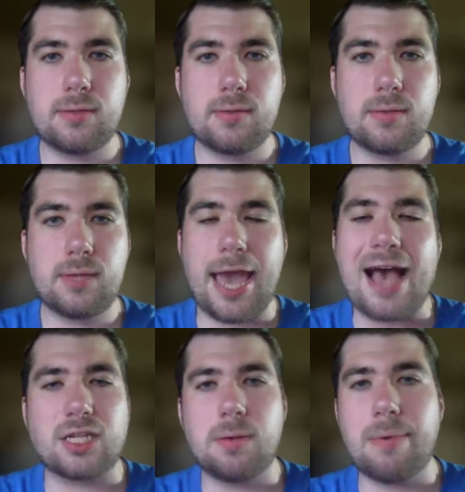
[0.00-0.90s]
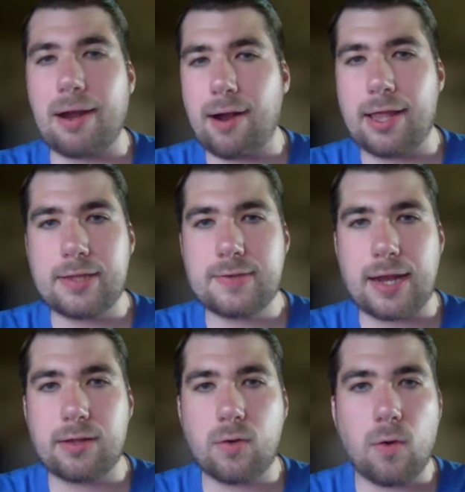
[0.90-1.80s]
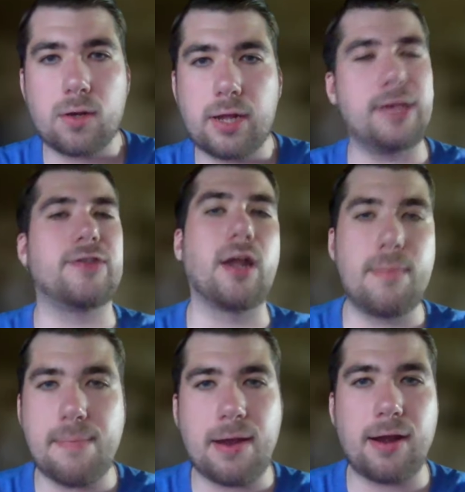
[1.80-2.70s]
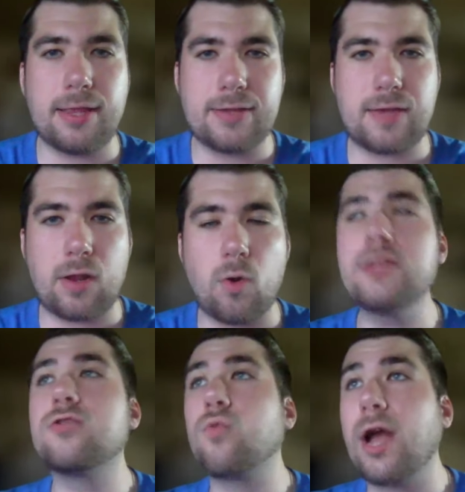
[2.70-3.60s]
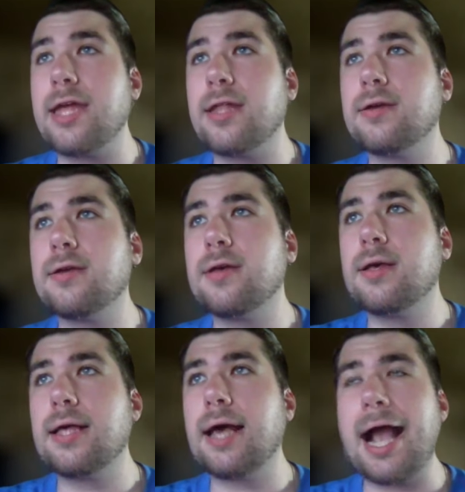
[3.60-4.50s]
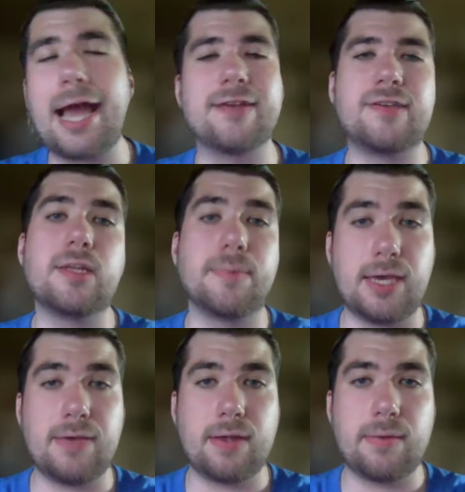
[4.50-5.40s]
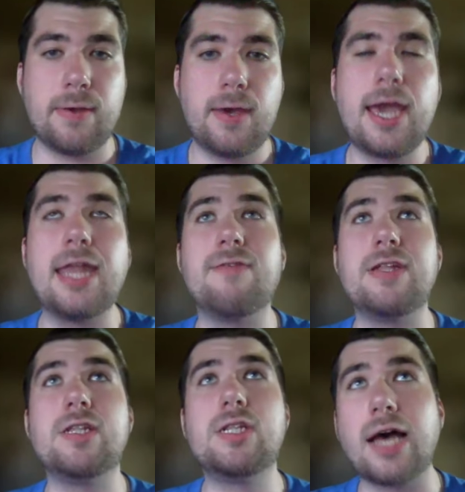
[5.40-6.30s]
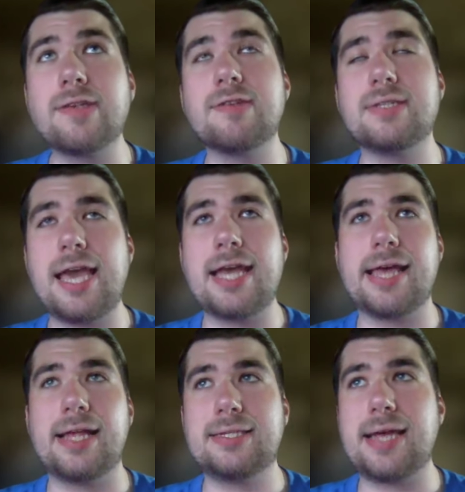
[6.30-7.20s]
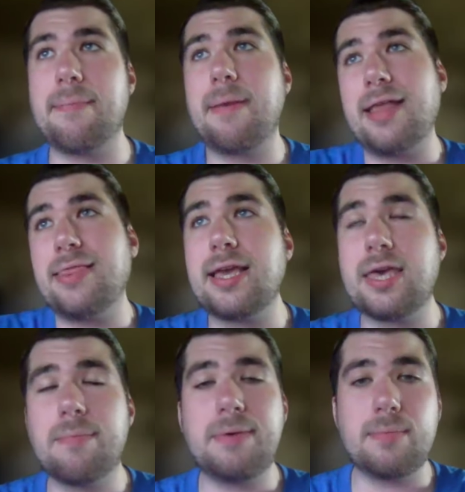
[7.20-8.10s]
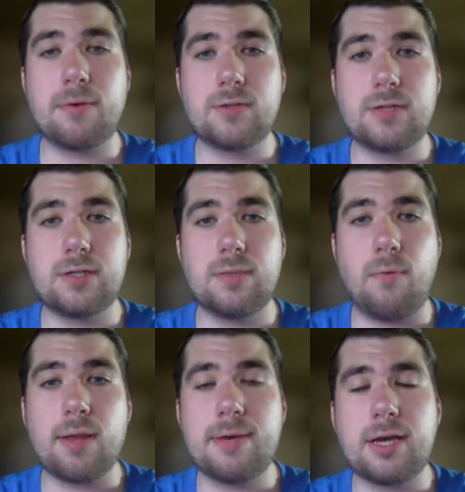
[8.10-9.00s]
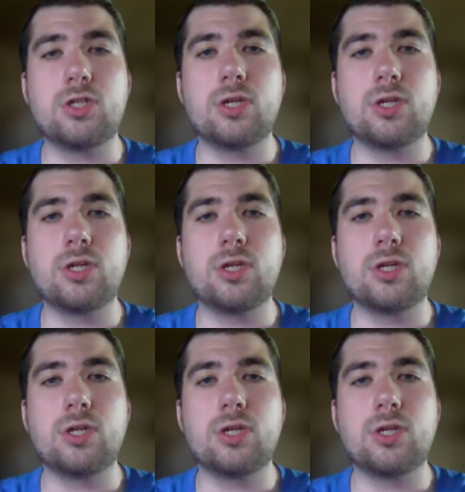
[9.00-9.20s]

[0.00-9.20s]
he has to be better on that side of the court, and he's going to be better on that side of the court. That's great. I got to see it to believe it. And if he doesn't take that step, I think he'll be the most disappointing, because